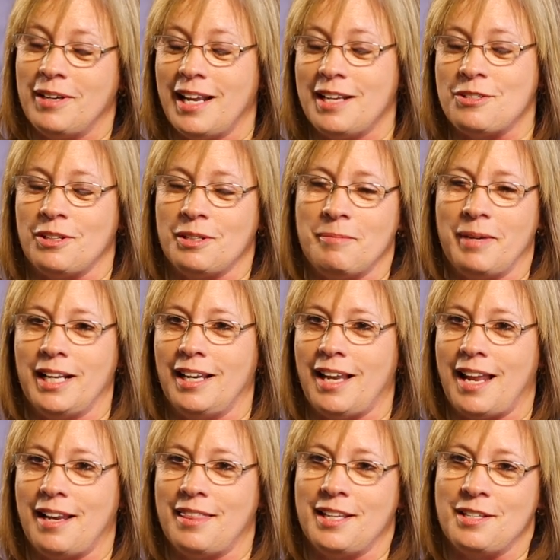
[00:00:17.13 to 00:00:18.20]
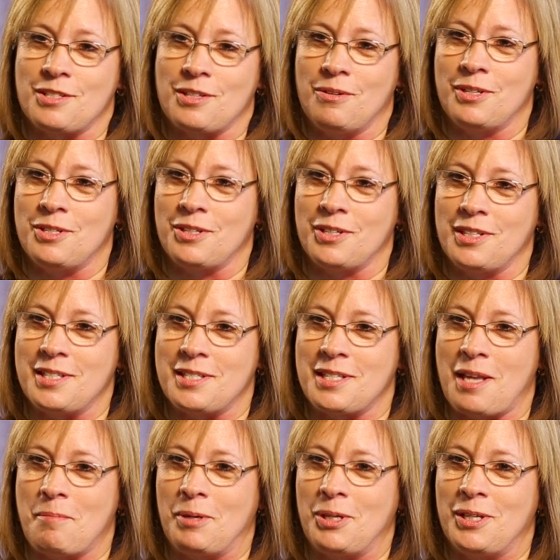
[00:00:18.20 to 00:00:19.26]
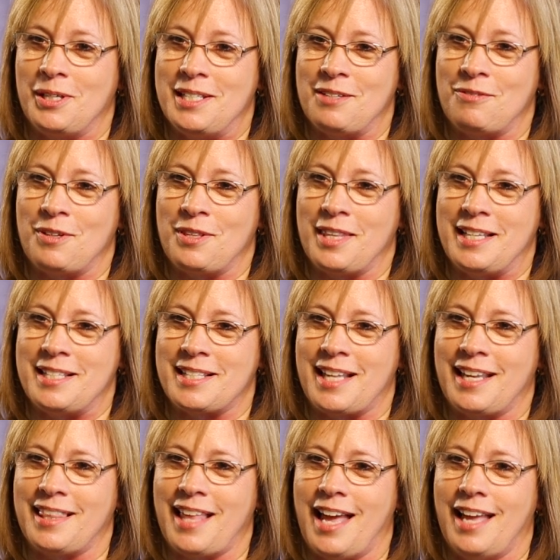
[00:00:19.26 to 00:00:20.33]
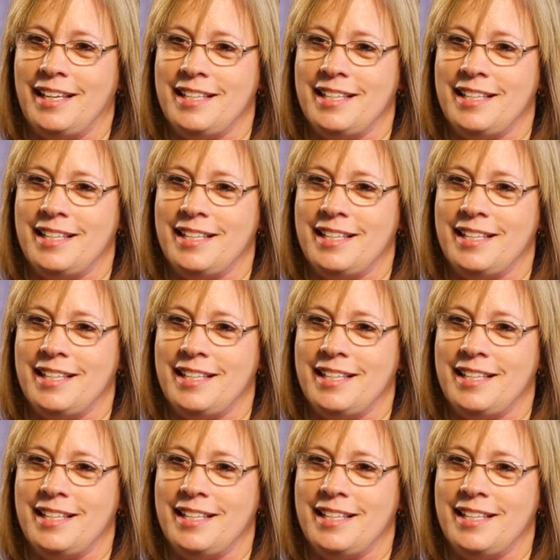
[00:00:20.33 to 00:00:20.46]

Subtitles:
And I told him I had a lot of things going during the summer and different things like that.